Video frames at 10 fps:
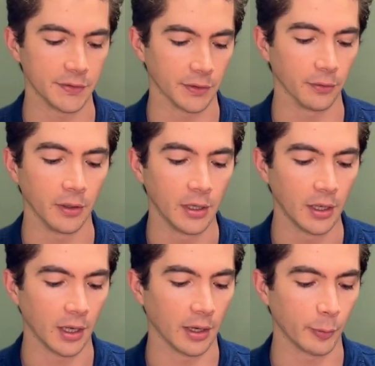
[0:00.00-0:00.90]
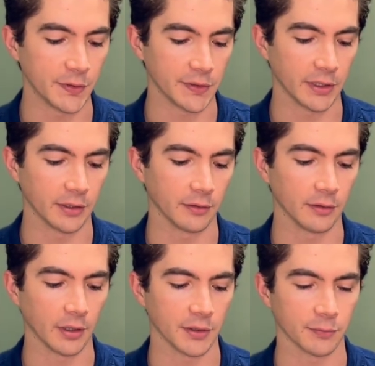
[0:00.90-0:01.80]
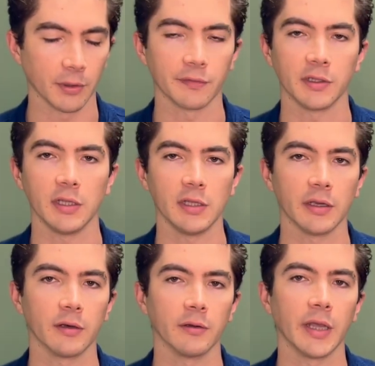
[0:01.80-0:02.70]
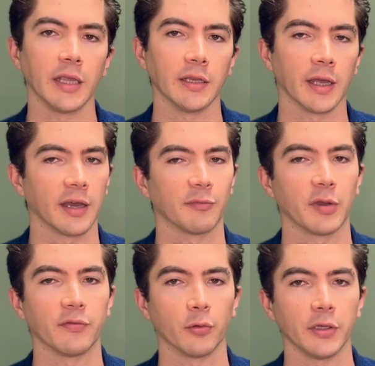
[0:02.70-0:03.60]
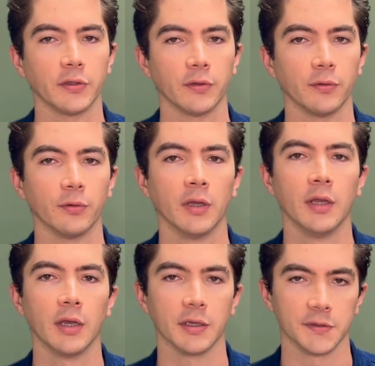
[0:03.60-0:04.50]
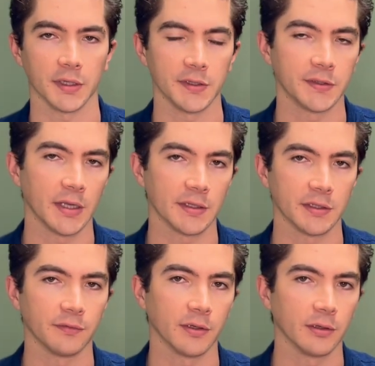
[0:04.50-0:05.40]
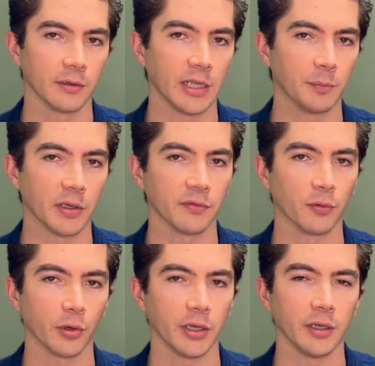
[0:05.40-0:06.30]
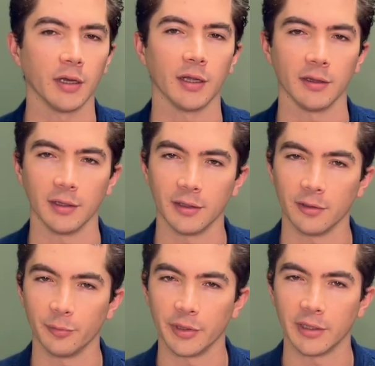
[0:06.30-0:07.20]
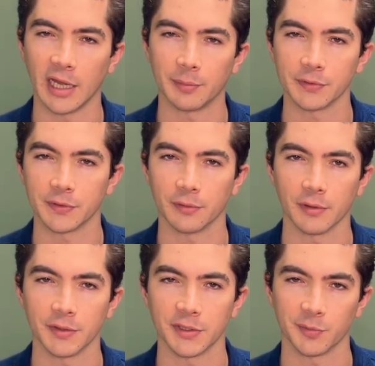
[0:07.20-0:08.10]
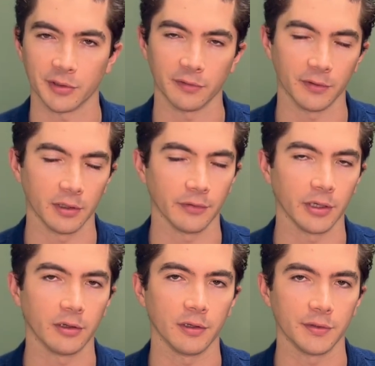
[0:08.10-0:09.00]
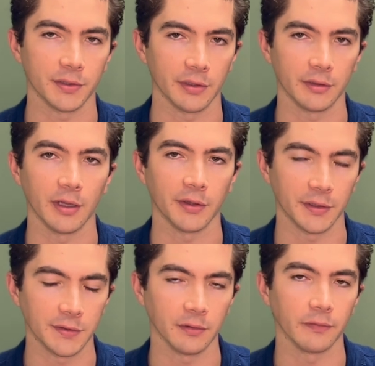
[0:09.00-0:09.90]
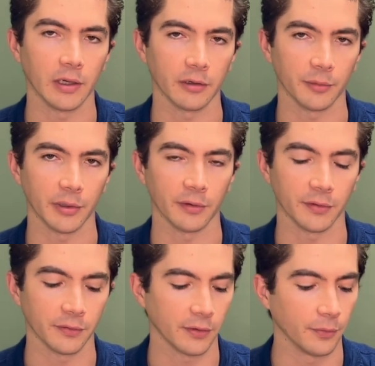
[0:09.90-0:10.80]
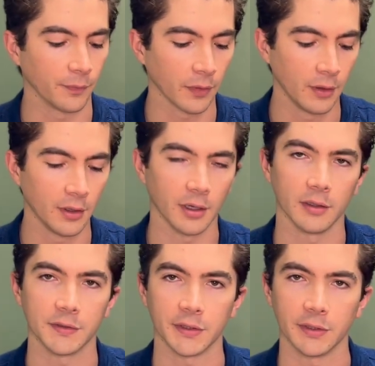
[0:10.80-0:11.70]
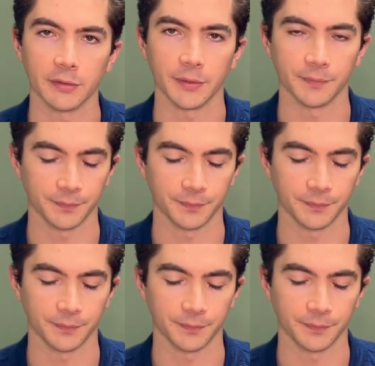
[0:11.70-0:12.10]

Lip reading: So once again, Swarovski EL 8.5 by 42. Zeiss SFL 8 by 40, a little bit apples to oranges, but they're very close. So I think it's still a valid comparison. So let's get into it.